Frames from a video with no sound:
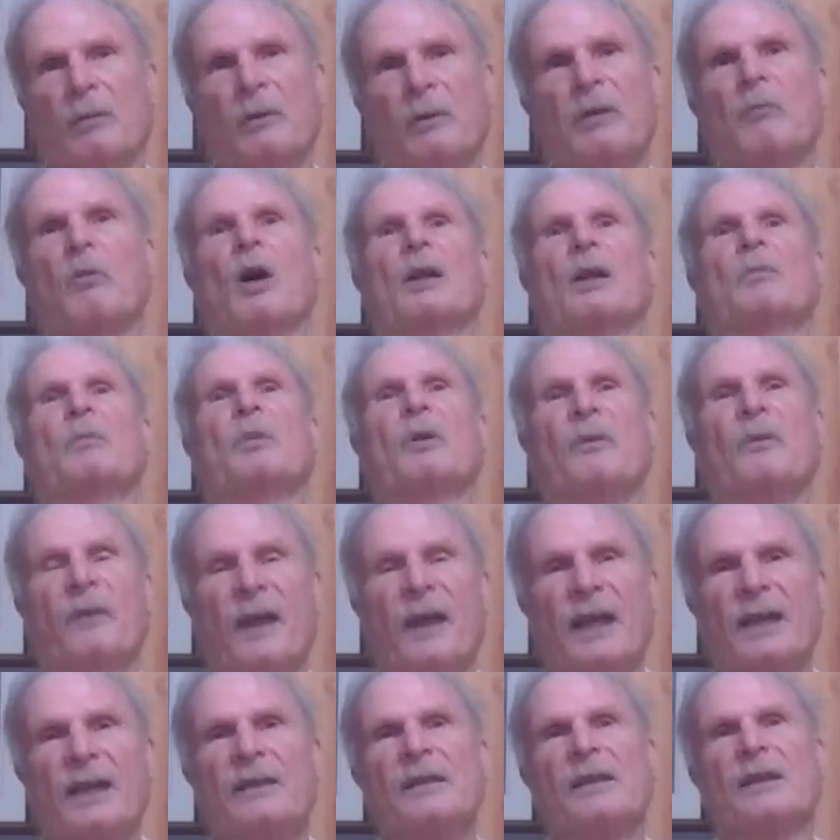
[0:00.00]
What we want to
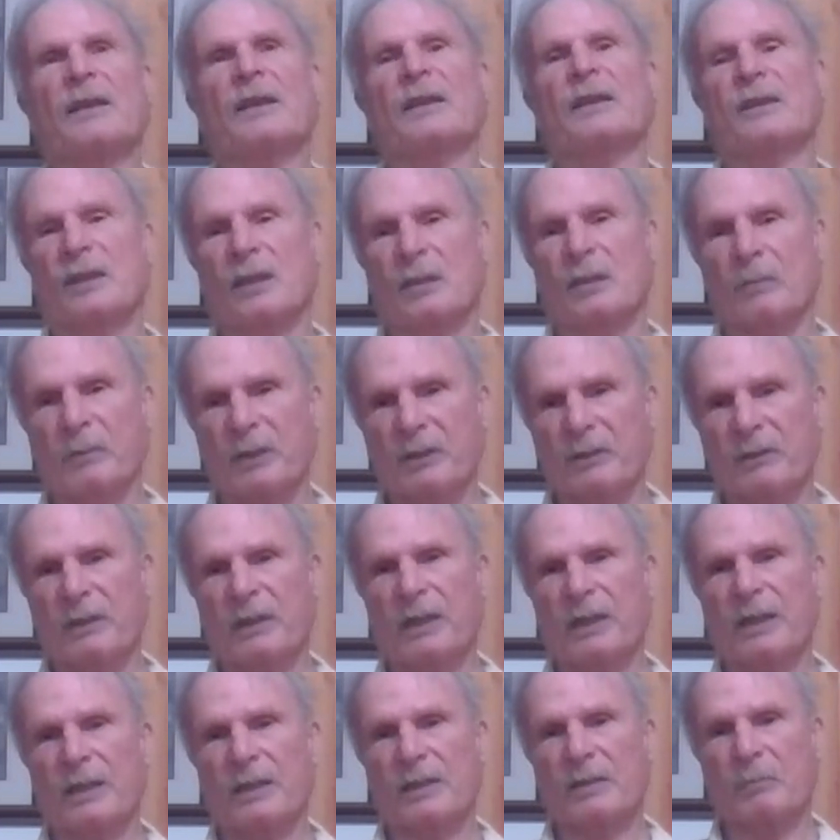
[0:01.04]
prevent is
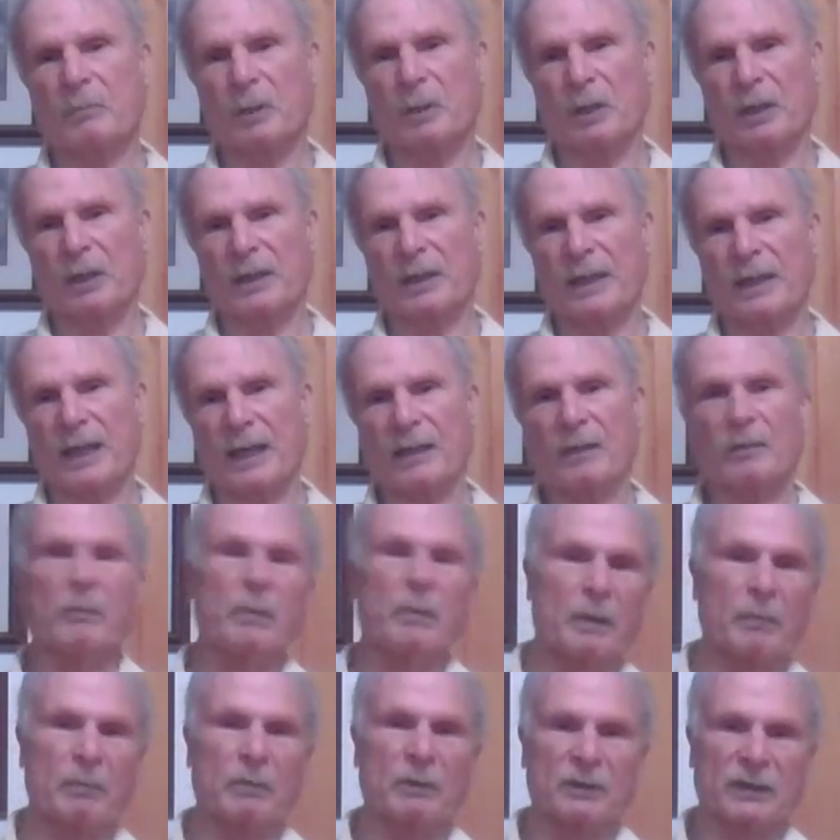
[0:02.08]
communities burning down
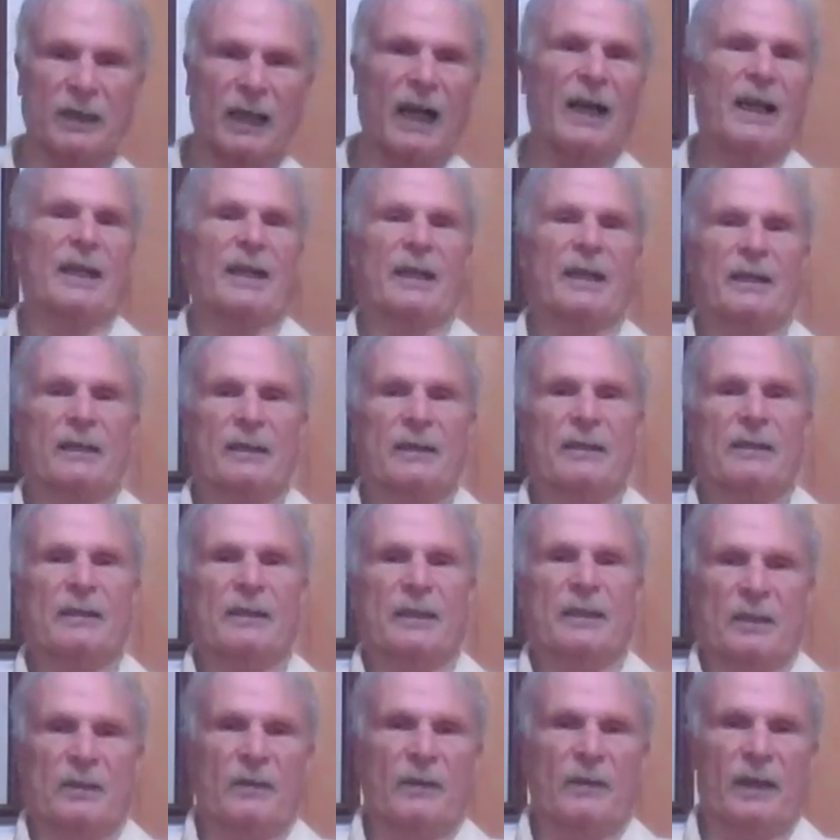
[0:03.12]
and people dying
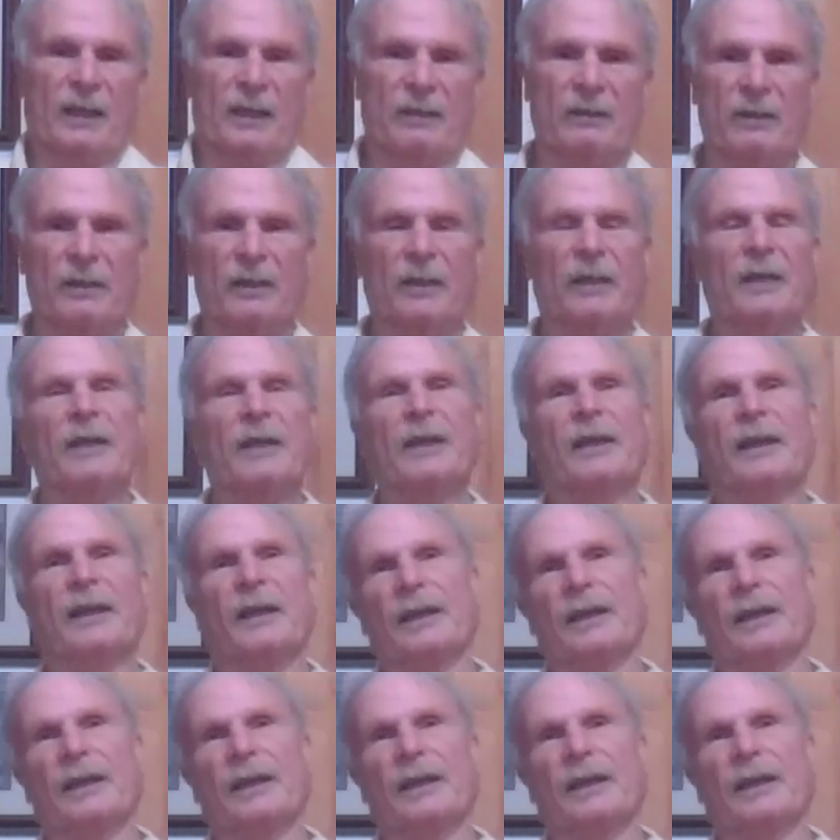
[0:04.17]
in these fires.